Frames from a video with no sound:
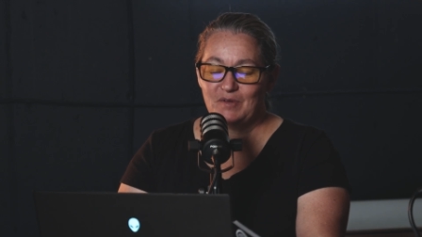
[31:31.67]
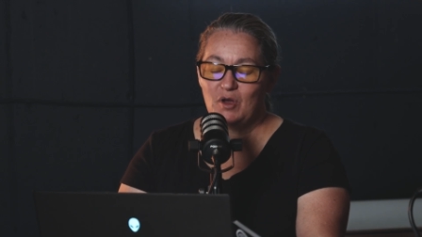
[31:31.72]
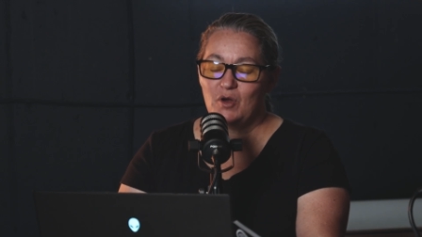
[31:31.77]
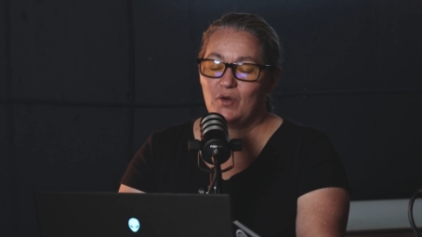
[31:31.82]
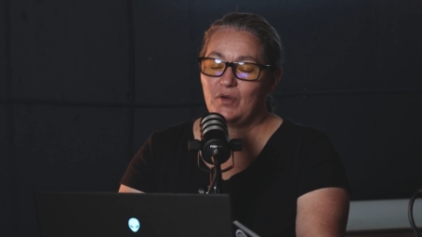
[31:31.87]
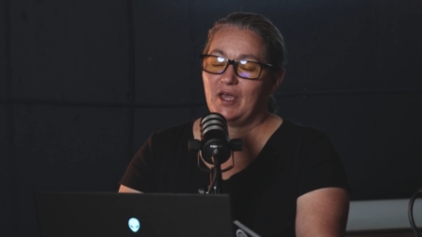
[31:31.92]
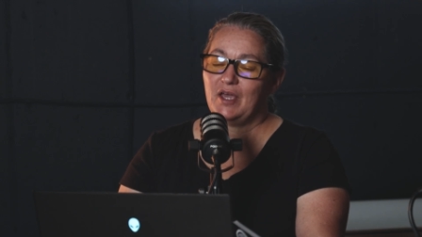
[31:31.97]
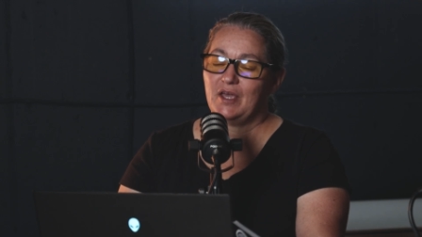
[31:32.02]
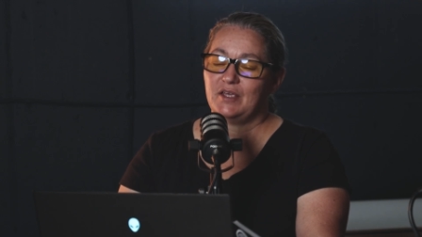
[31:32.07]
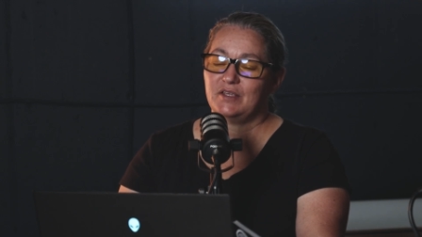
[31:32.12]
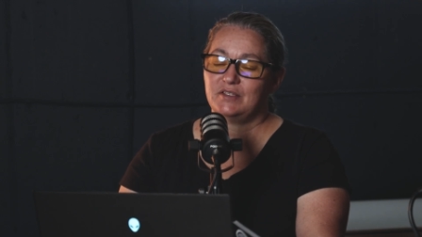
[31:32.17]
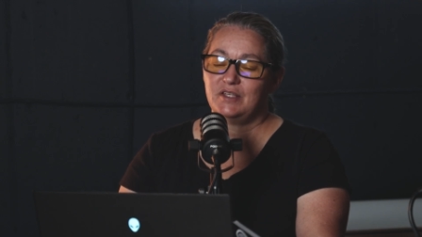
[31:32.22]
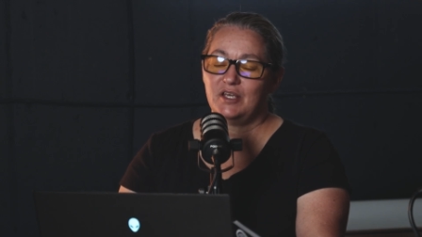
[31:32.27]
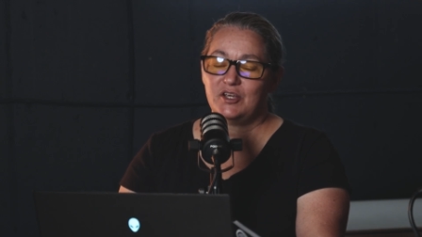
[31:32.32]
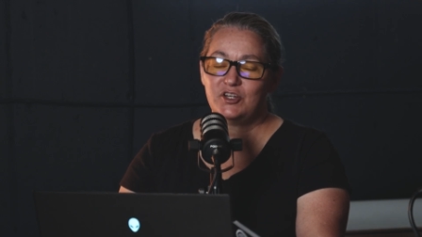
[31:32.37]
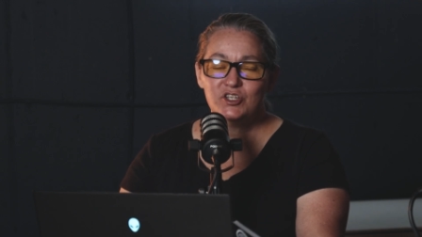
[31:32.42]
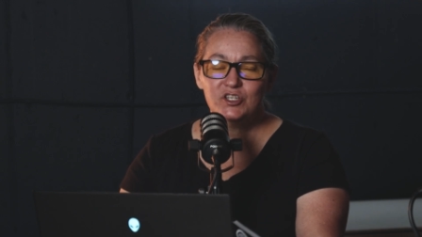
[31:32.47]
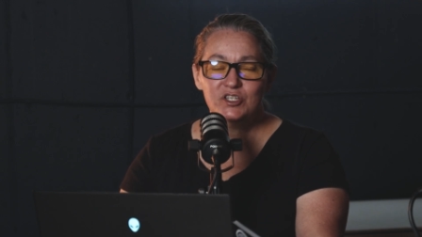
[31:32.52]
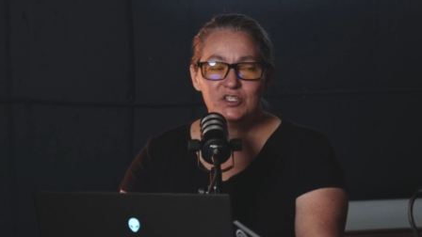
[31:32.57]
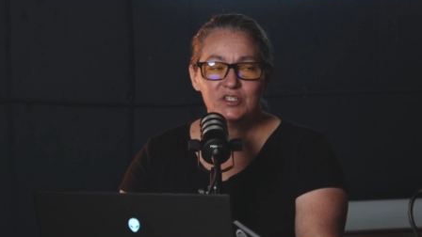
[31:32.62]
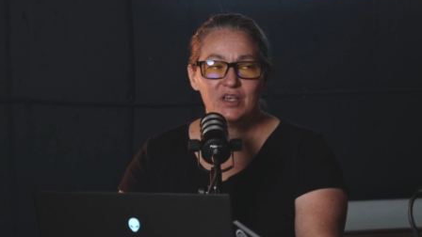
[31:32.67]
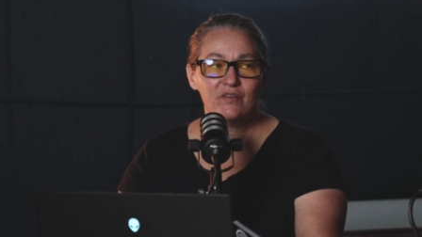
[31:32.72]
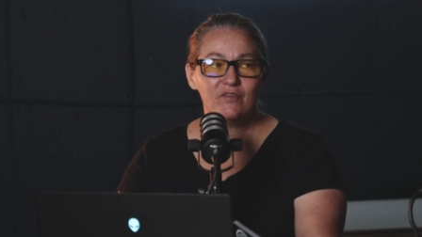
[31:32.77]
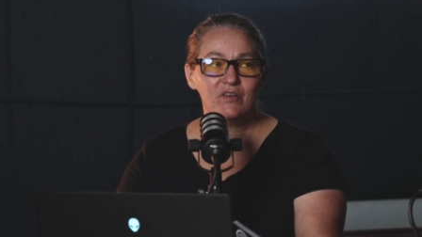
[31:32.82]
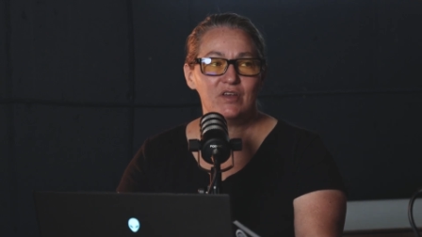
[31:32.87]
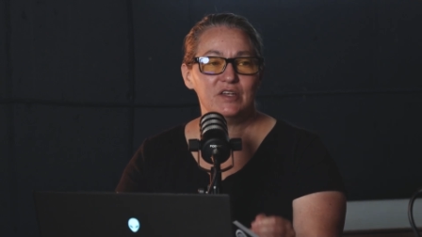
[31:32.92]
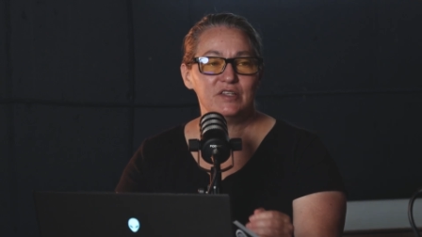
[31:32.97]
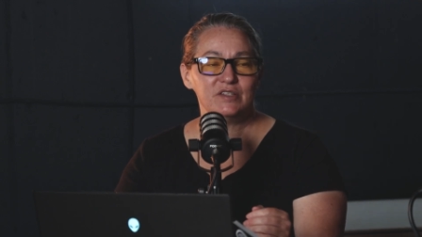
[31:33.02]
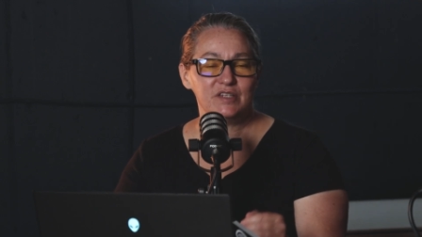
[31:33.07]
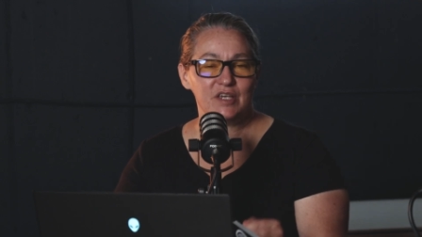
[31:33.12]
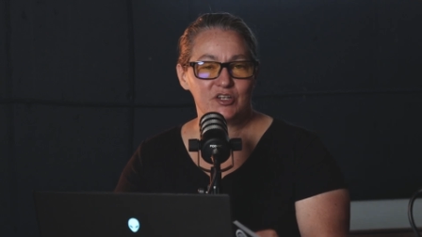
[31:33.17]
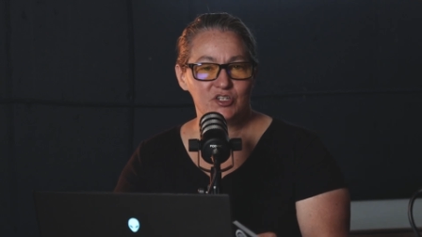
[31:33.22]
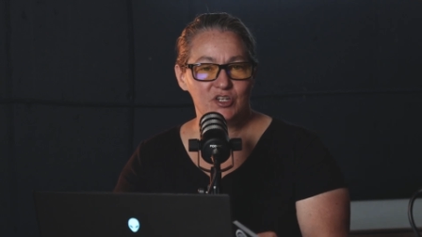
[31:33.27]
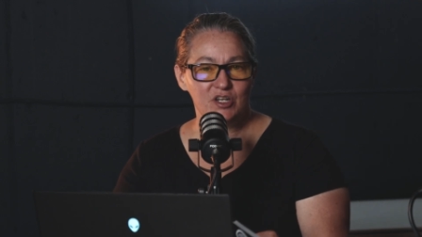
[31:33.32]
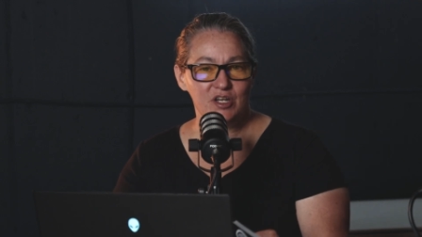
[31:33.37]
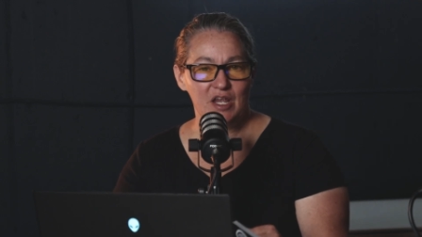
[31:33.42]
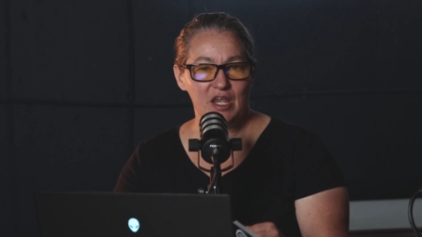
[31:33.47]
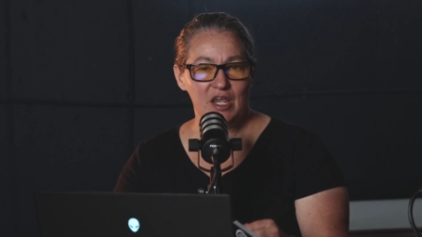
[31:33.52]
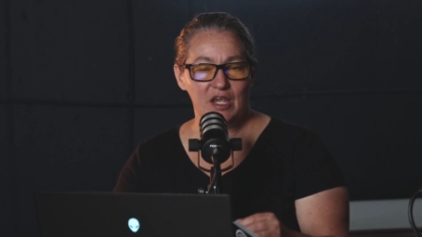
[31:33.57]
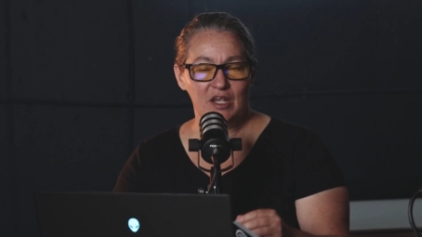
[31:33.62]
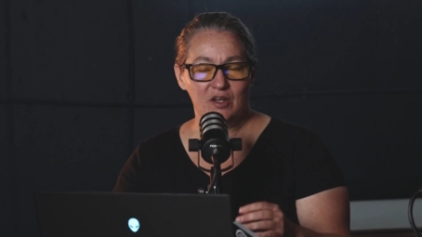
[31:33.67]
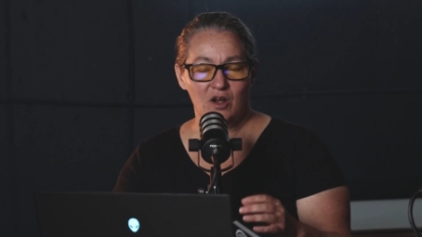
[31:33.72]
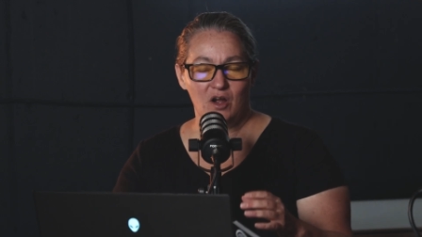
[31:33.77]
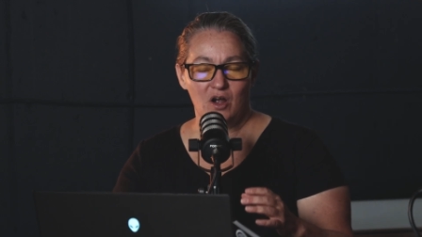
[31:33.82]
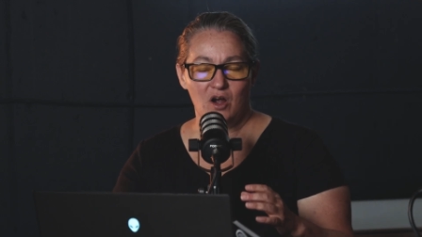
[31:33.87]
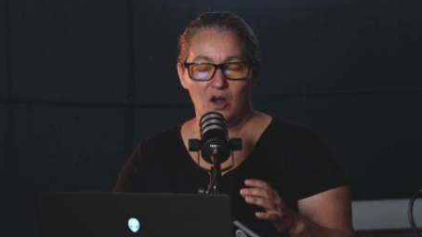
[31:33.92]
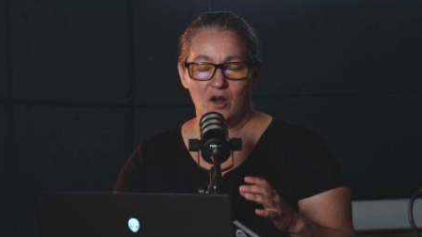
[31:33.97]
Okay, Section 7 and Section 8